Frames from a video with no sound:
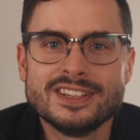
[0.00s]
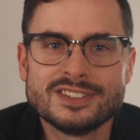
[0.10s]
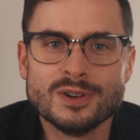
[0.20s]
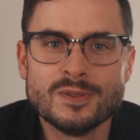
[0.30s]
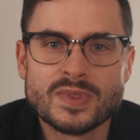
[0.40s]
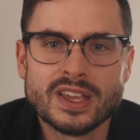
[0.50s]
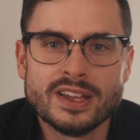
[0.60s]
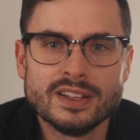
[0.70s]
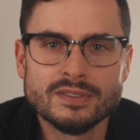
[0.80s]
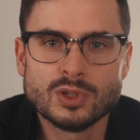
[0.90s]
So
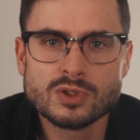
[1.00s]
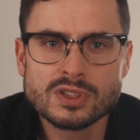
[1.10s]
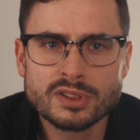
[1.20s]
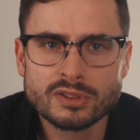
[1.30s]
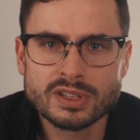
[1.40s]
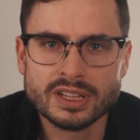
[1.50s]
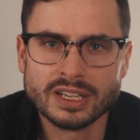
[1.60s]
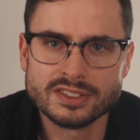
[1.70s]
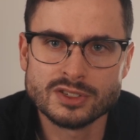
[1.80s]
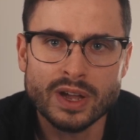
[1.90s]
those are the three
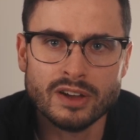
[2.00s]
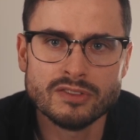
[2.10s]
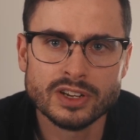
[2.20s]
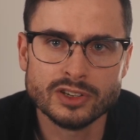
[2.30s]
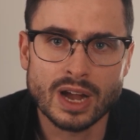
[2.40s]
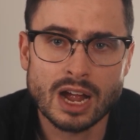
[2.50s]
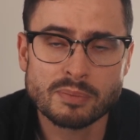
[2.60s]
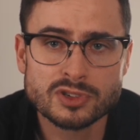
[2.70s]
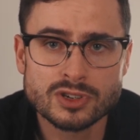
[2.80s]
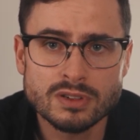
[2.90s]
things. You have your
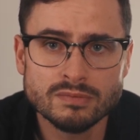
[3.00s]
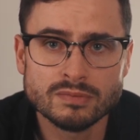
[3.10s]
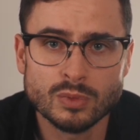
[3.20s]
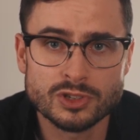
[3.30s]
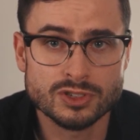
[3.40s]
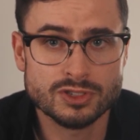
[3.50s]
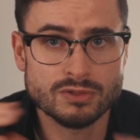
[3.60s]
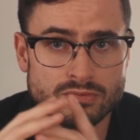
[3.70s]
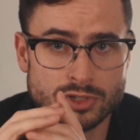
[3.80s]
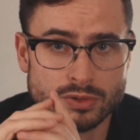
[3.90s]
aperture, which is
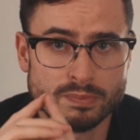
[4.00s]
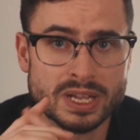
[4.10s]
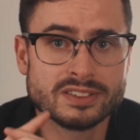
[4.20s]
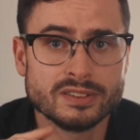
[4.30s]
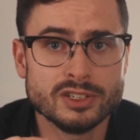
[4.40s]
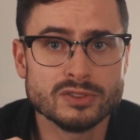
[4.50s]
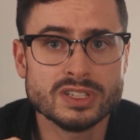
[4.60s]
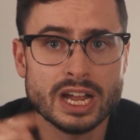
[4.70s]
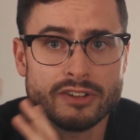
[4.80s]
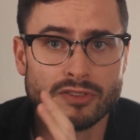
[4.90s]
your basically your
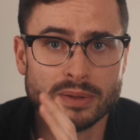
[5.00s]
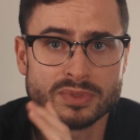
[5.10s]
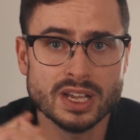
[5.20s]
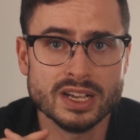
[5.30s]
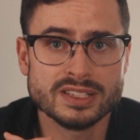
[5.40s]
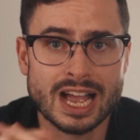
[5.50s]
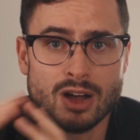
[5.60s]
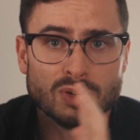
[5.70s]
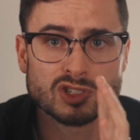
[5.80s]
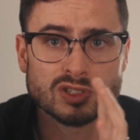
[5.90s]
diaphragm size,
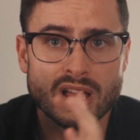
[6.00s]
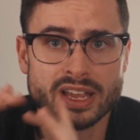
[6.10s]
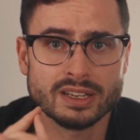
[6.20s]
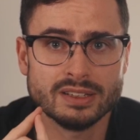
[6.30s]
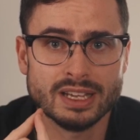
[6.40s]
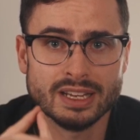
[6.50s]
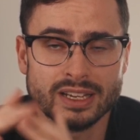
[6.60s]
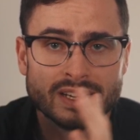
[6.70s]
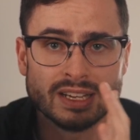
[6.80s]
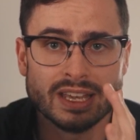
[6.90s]
how much light
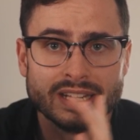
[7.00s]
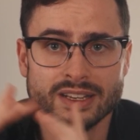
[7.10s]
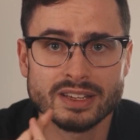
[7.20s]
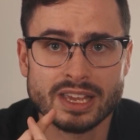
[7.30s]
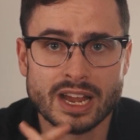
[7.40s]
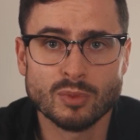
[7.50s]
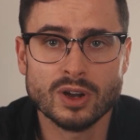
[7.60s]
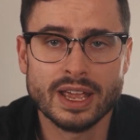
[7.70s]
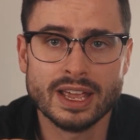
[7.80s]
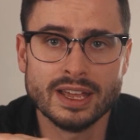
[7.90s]
can get into the
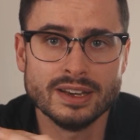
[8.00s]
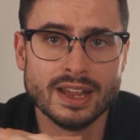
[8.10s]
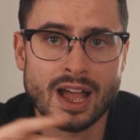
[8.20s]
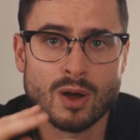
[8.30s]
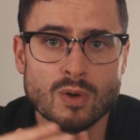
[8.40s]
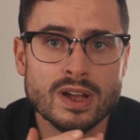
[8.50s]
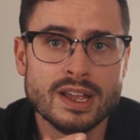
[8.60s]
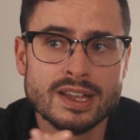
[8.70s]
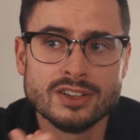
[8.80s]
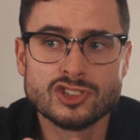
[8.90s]
camera and how
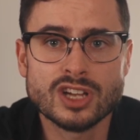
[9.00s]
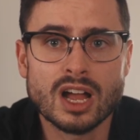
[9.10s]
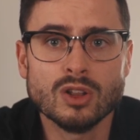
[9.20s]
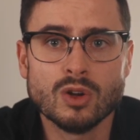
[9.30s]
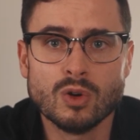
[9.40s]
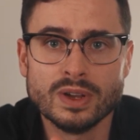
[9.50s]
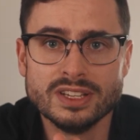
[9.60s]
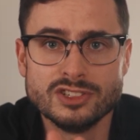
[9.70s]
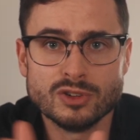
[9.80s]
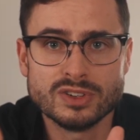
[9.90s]
shallow
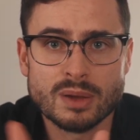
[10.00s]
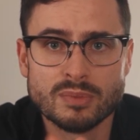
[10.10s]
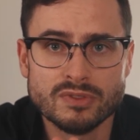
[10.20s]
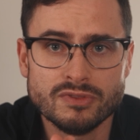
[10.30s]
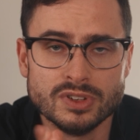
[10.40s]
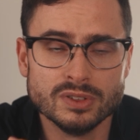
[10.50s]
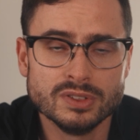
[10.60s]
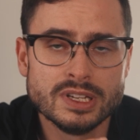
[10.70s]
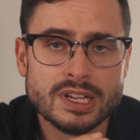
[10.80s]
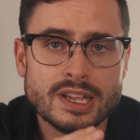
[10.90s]
is your depth of field.